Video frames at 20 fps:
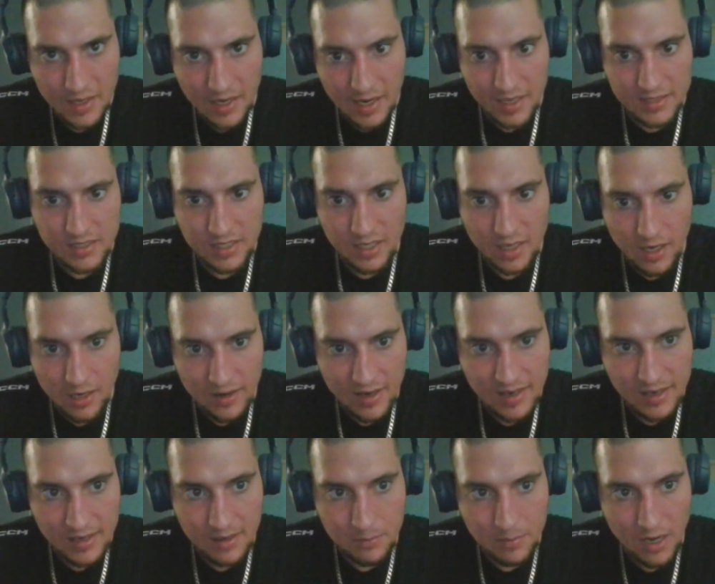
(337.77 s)
I said, all
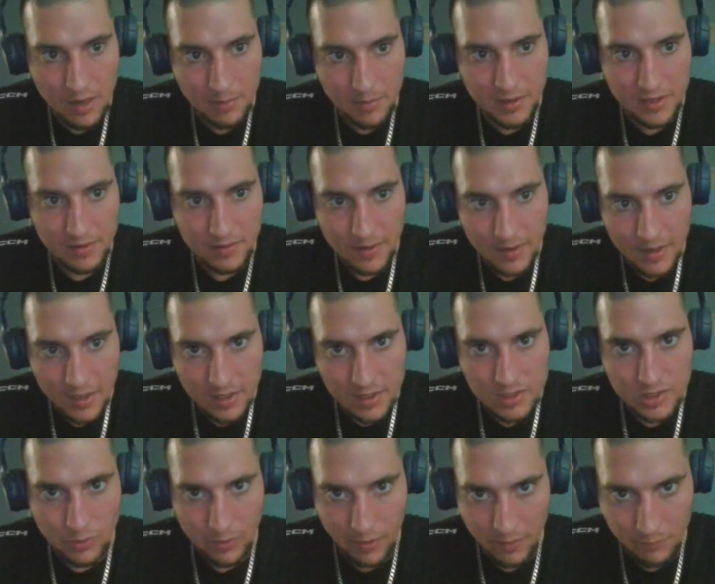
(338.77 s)
right, I'm coming.
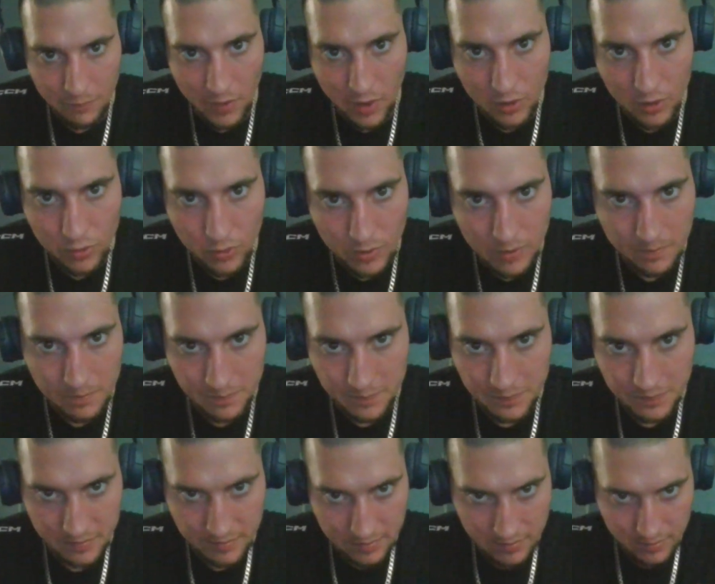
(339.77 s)
So I follow him.
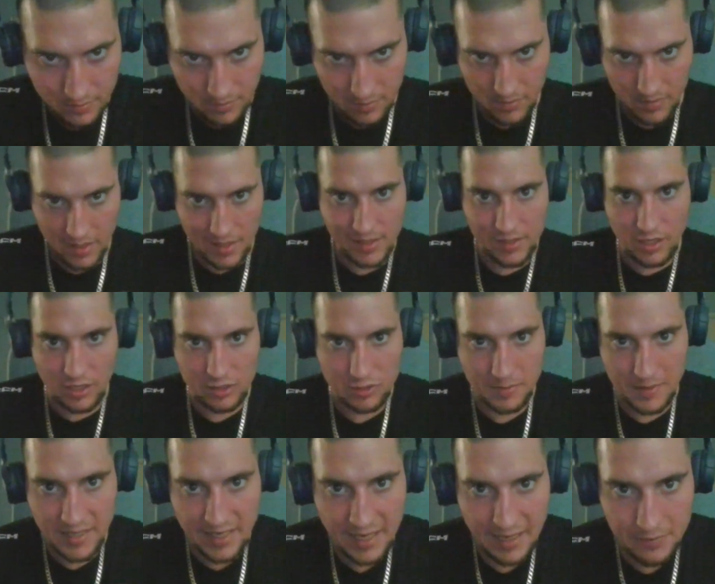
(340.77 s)
He tells me
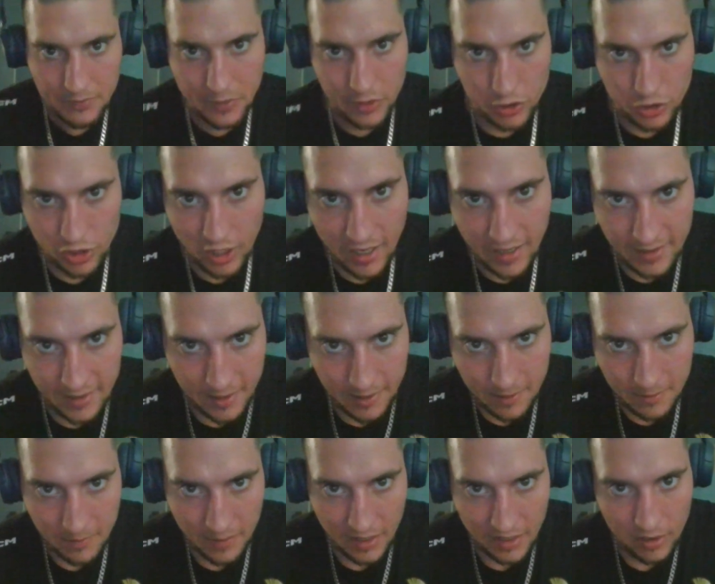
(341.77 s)
to get in the truck.
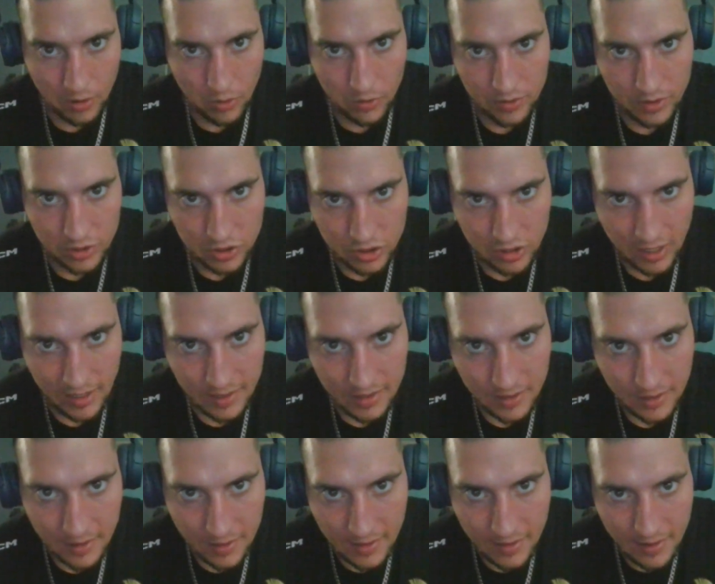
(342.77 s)
I go in the truck.
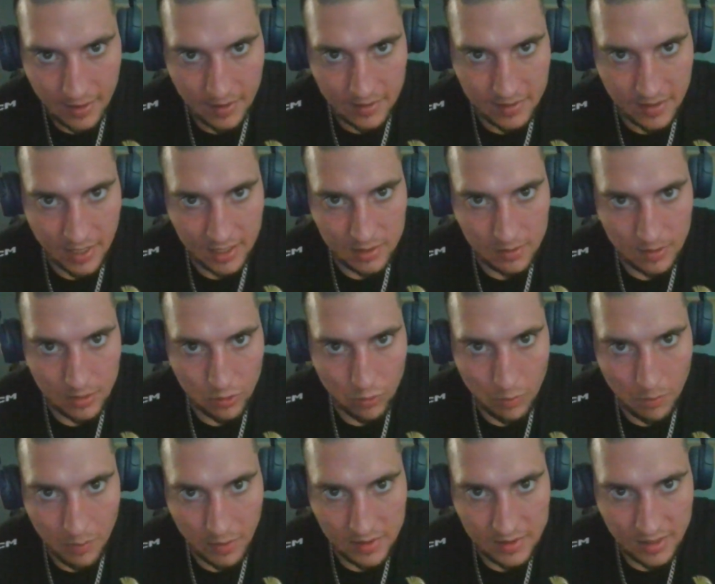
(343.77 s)
Takes me to
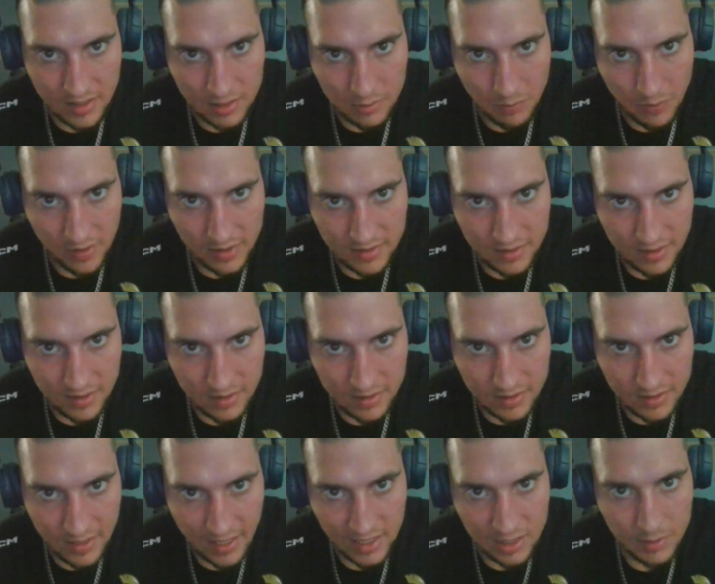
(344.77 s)
his business.
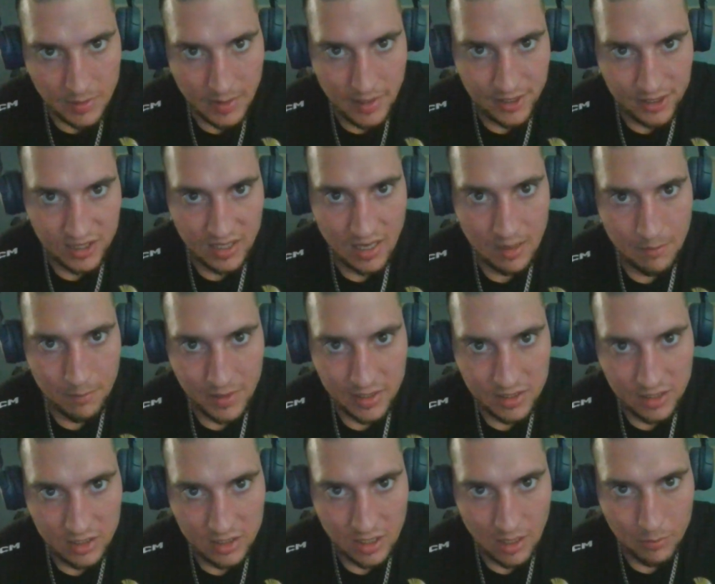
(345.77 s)
Takes me to the same
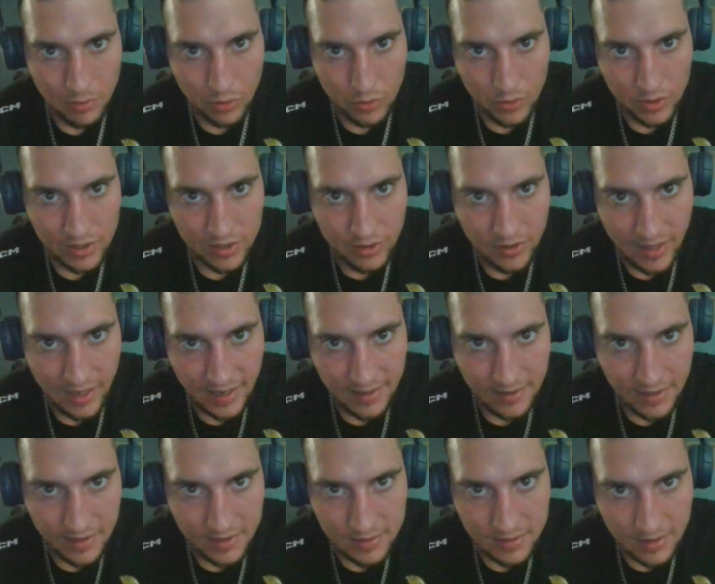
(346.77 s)
business I broke into that
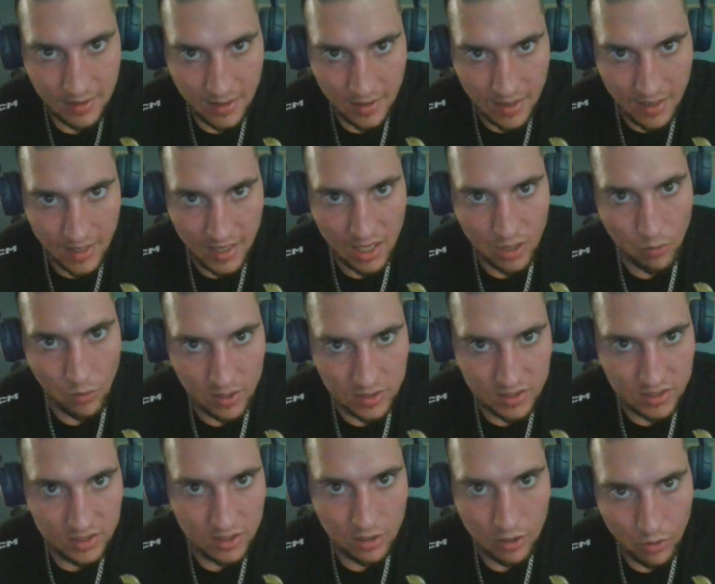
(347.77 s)
night. He
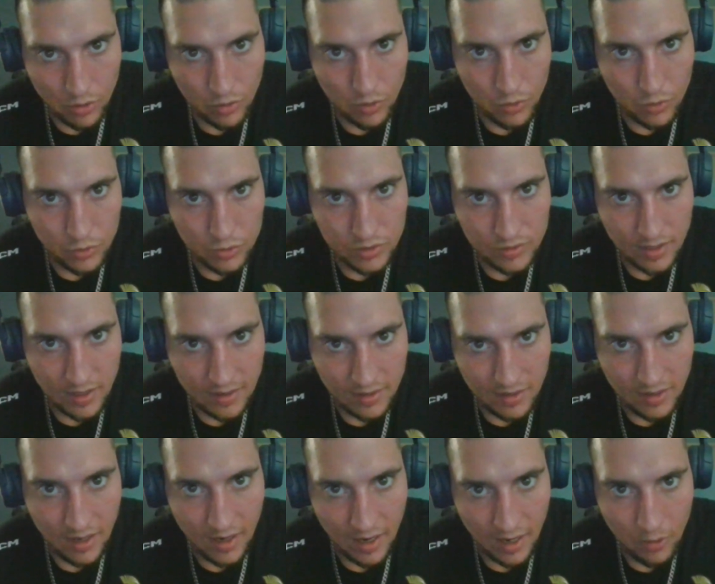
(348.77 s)
wants to know who the
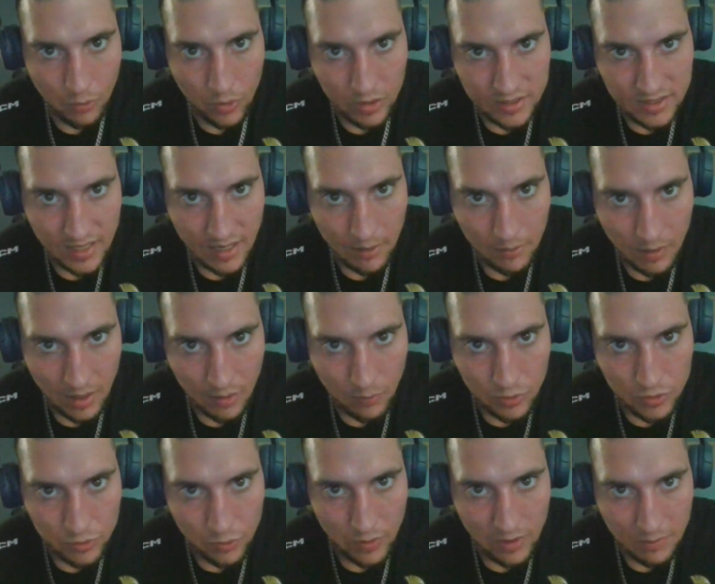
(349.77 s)
guy was that
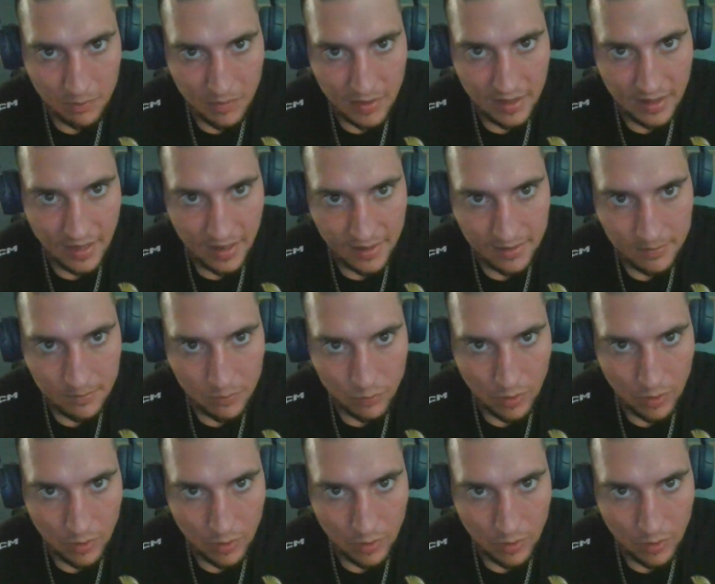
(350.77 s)
was with me that